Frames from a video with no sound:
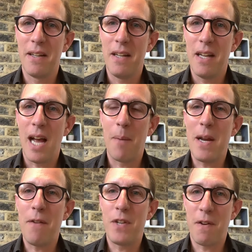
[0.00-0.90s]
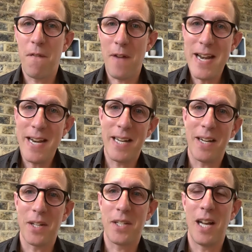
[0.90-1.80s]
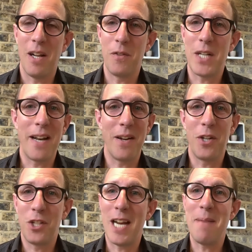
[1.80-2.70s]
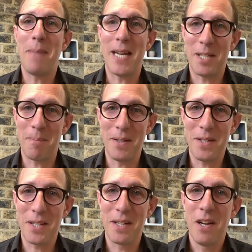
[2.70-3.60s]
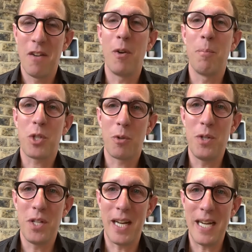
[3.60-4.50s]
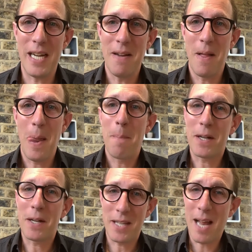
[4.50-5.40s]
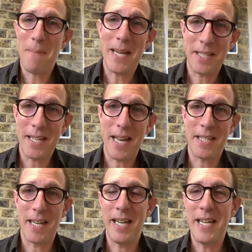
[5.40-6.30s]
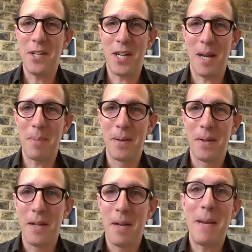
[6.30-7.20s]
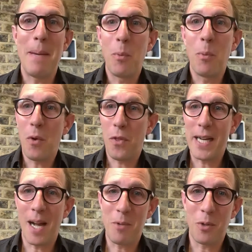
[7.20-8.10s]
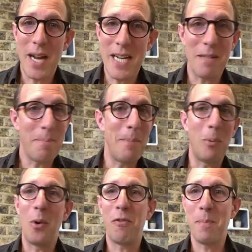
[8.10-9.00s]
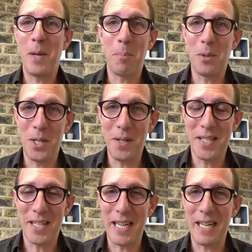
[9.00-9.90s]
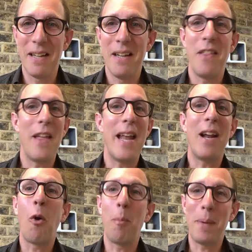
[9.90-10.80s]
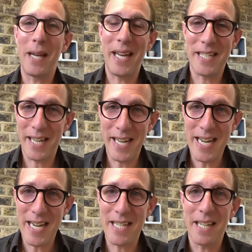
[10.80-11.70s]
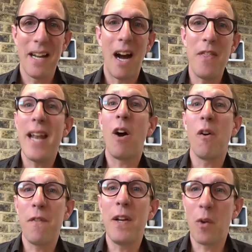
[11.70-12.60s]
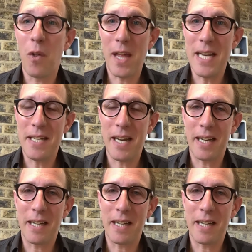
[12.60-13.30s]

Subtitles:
And we've defended ourselves and our shame basements from scrutiny because that makes sense in leadership. People will think I'm great. People will offer me opportunity. Then I'll begin to lead, and then I'll feel authentic.